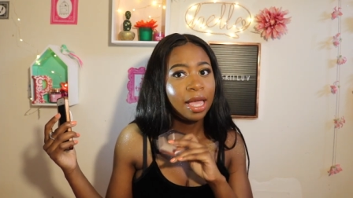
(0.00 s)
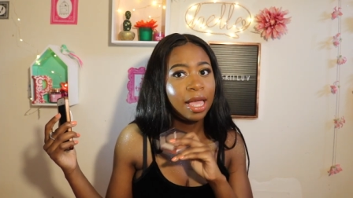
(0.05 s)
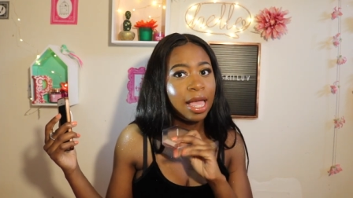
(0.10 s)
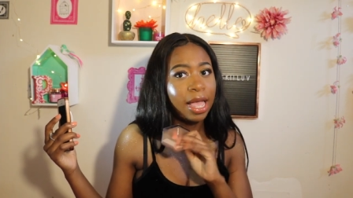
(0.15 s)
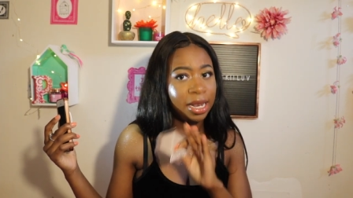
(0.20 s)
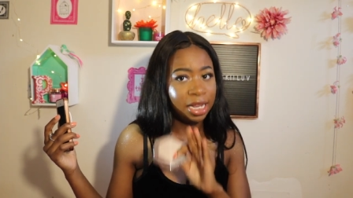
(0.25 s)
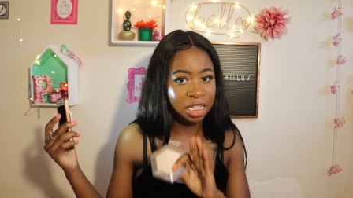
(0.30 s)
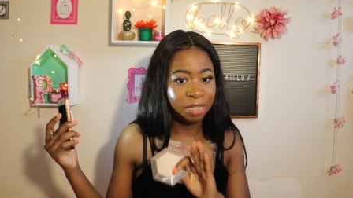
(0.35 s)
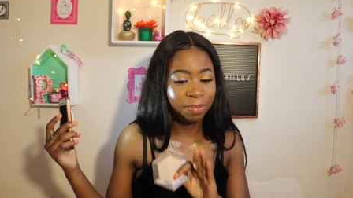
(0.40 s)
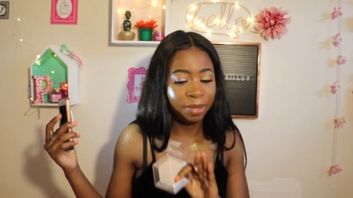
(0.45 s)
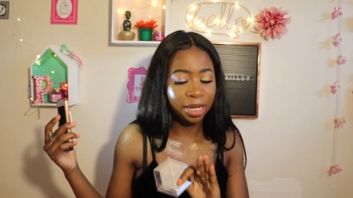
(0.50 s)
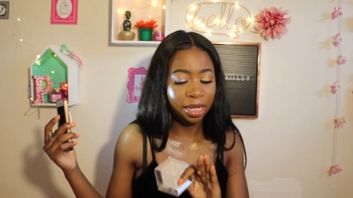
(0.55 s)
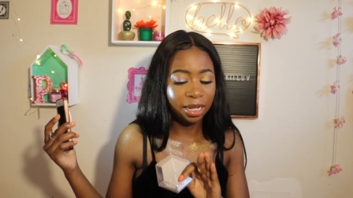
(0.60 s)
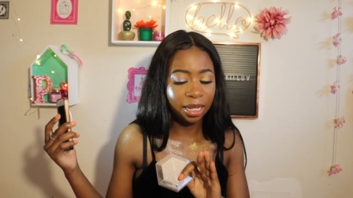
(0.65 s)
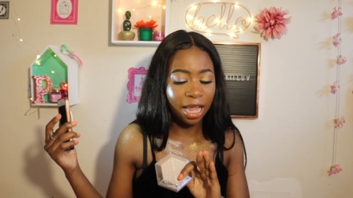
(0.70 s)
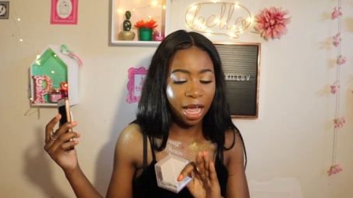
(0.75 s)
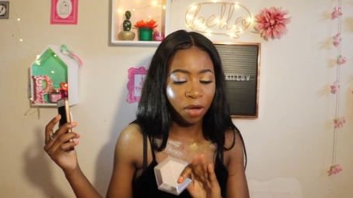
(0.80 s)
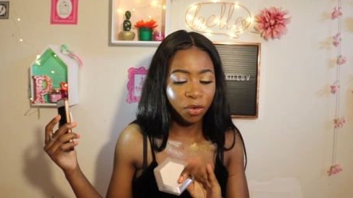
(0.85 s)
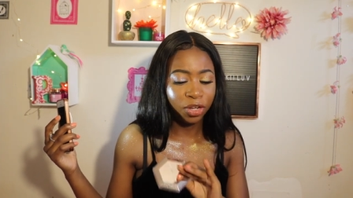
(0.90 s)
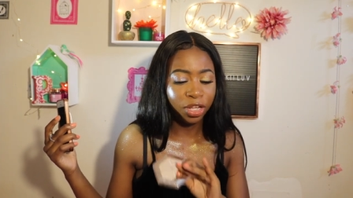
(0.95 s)
and it's been
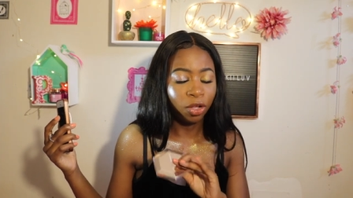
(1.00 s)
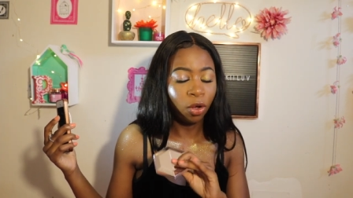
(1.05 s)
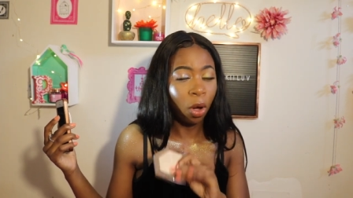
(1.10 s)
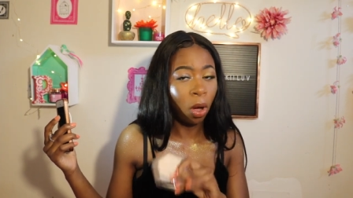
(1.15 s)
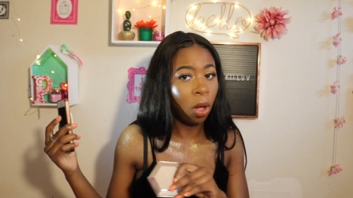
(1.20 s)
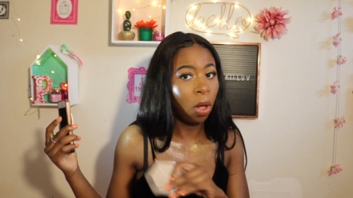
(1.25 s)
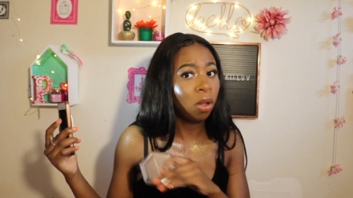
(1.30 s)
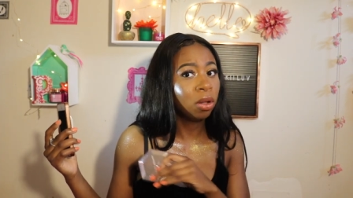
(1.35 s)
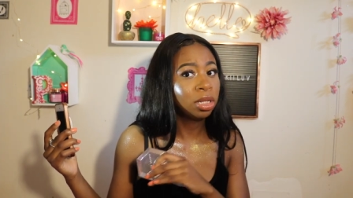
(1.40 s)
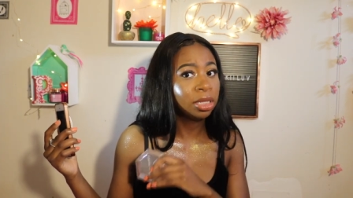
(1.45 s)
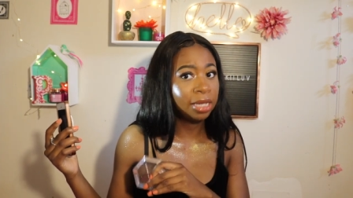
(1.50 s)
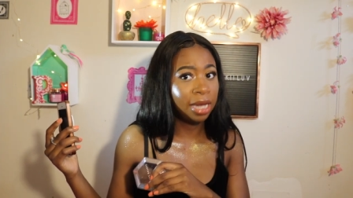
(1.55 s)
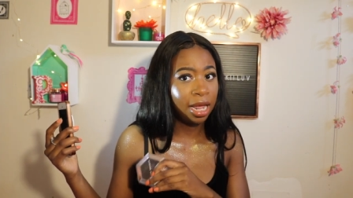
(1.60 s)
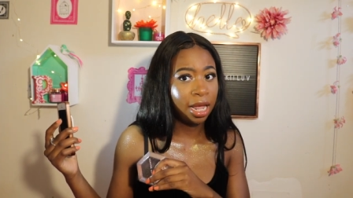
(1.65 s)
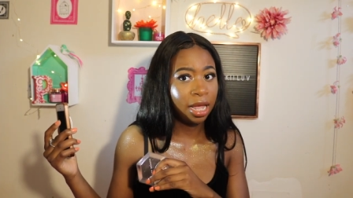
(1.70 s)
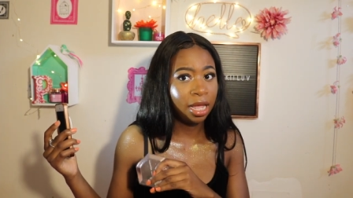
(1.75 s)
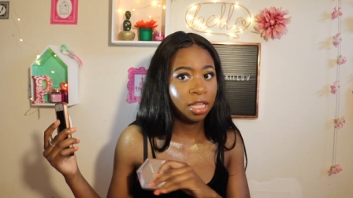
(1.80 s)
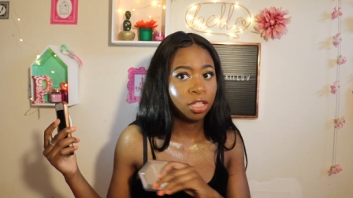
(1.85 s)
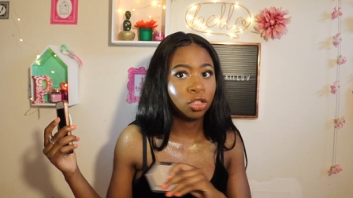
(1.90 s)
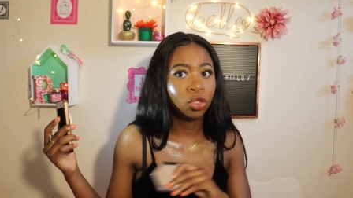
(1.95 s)
cloudy all
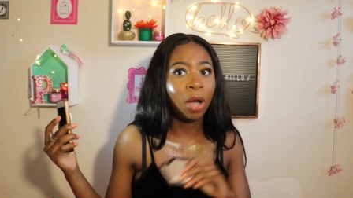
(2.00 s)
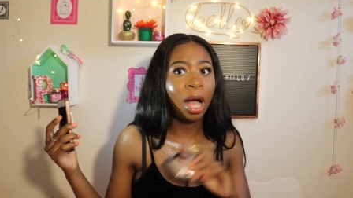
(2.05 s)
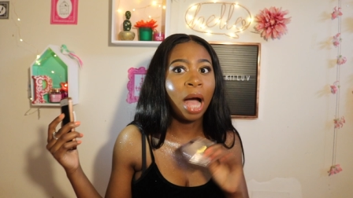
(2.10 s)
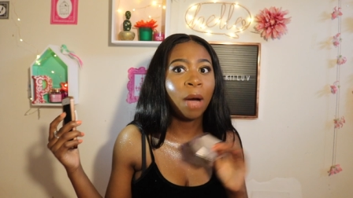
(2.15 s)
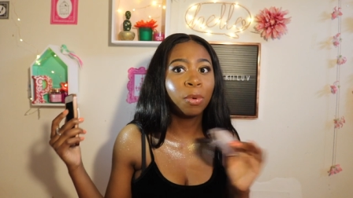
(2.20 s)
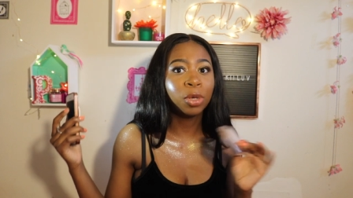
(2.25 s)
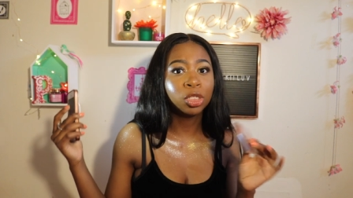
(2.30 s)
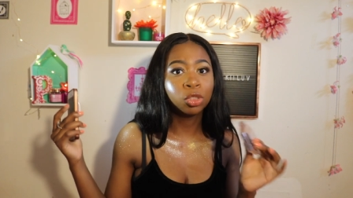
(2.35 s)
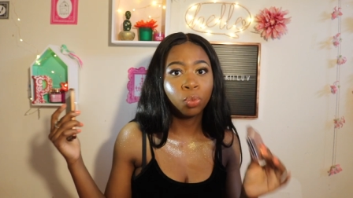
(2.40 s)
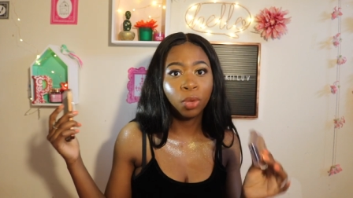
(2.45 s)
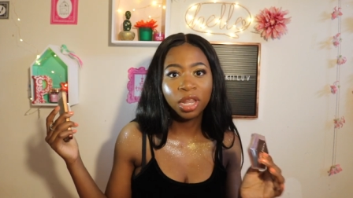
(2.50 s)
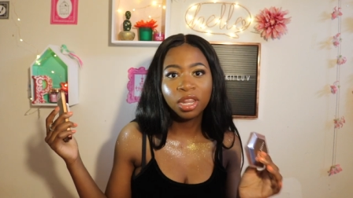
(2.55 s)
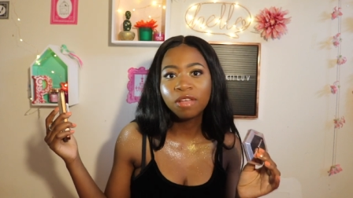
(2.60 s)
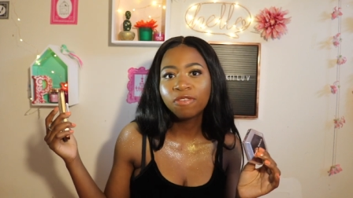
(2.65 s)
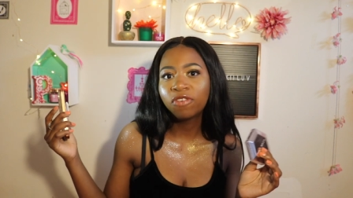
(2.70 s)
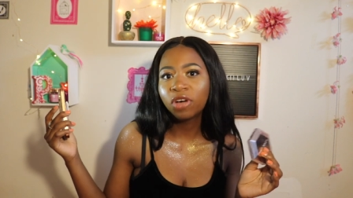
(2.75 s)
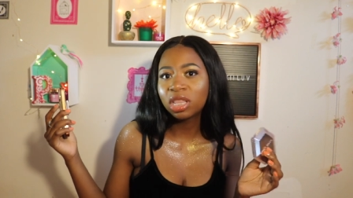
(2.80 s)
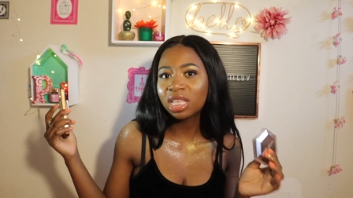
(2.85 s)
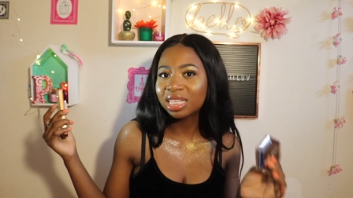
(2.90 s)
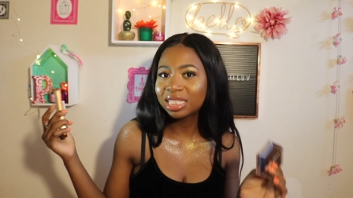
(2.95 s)
day so i was waiting
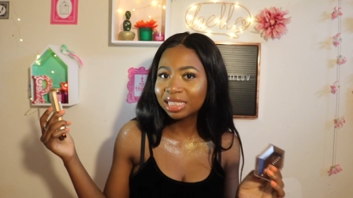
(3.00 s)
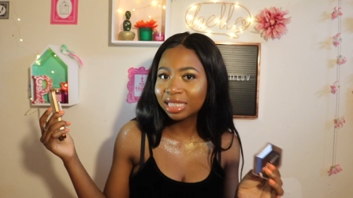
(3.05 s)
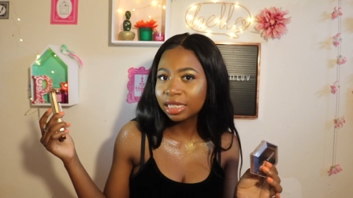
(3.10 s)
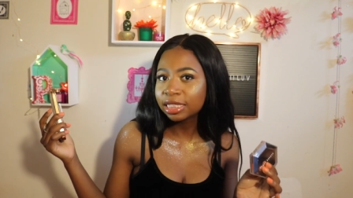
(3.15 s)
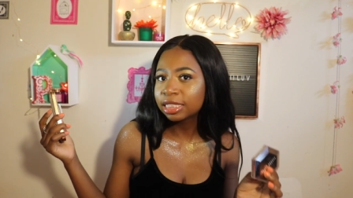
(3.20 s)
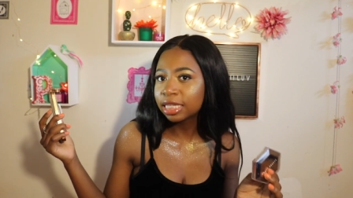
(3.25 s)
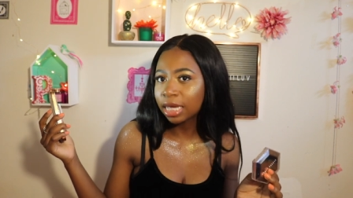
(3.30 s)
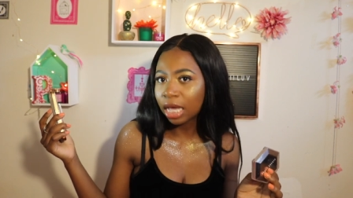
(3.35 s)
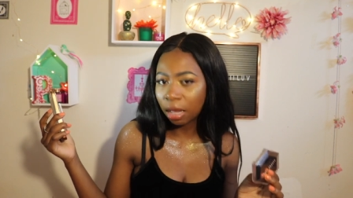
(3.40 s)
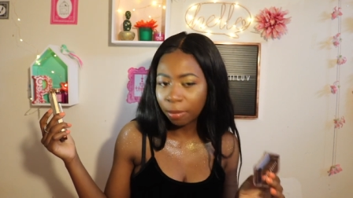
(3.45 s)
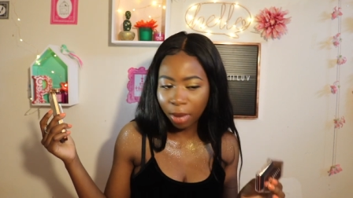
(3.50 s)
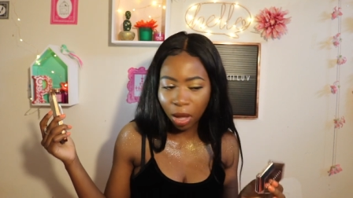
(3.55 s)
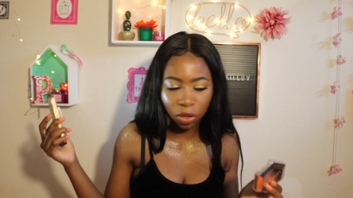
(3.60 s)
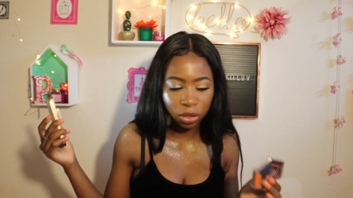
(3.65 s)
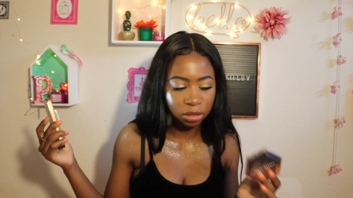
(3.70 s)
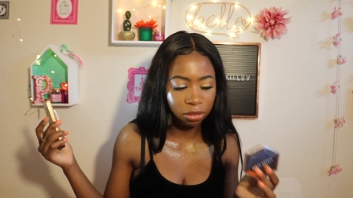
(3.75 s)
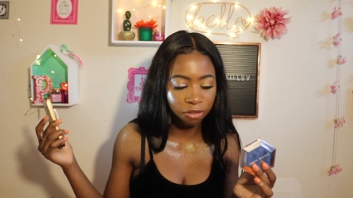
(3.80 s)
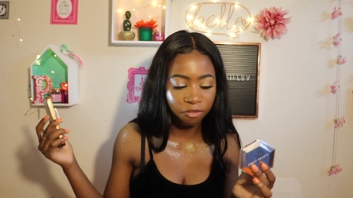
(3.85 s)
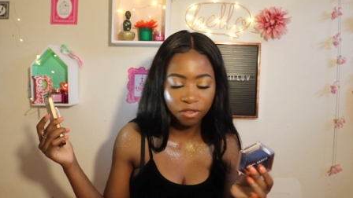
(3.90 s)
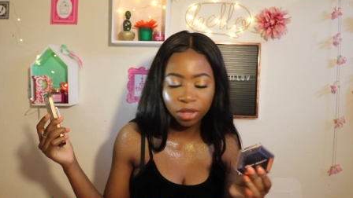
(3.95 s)
for the sun to come
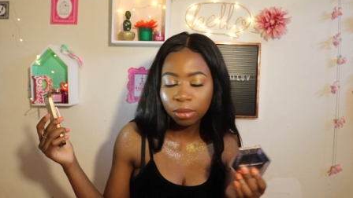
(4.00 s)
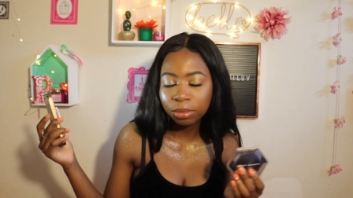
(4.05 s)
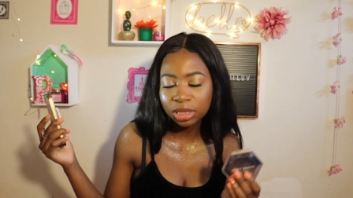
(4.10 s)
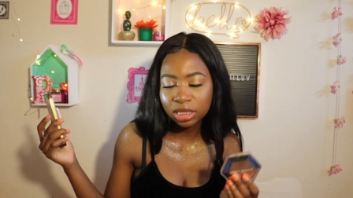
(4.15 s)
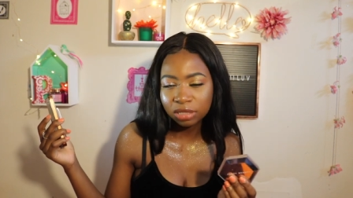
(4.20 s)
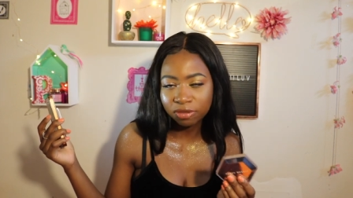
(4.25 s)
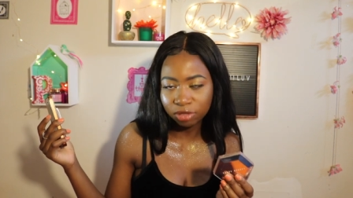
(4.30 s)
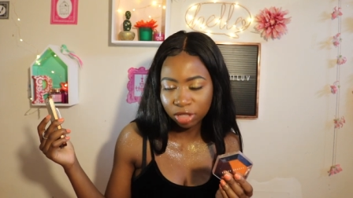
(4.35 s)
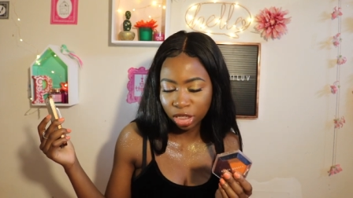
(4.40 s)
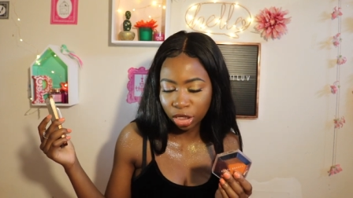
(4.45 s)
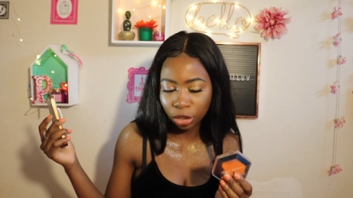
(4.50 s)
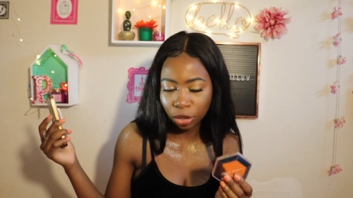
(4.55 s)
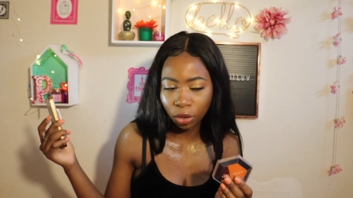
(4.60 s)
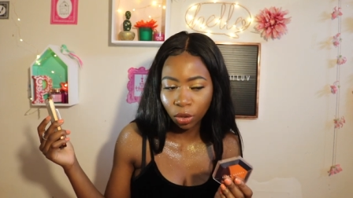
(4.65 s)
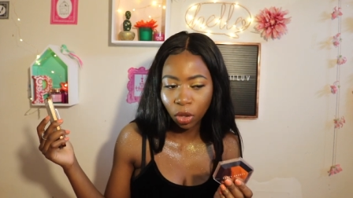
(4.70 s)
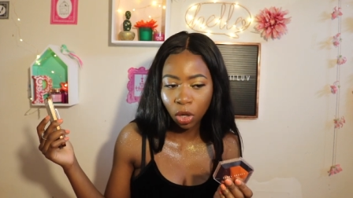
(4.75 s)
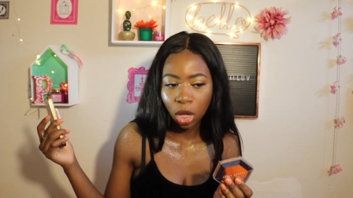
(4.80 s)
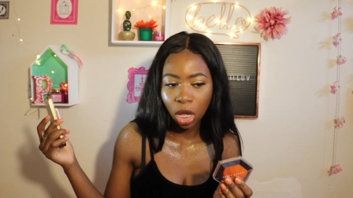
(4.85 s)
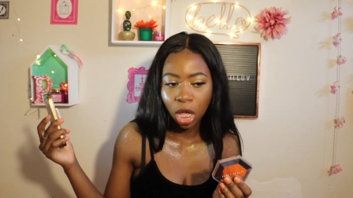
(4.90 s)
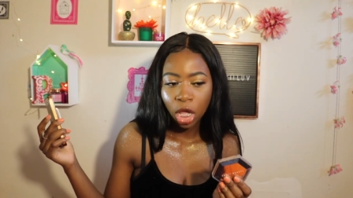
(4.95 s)
out to film this
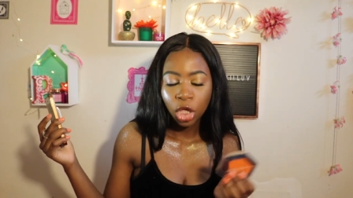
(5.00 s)
video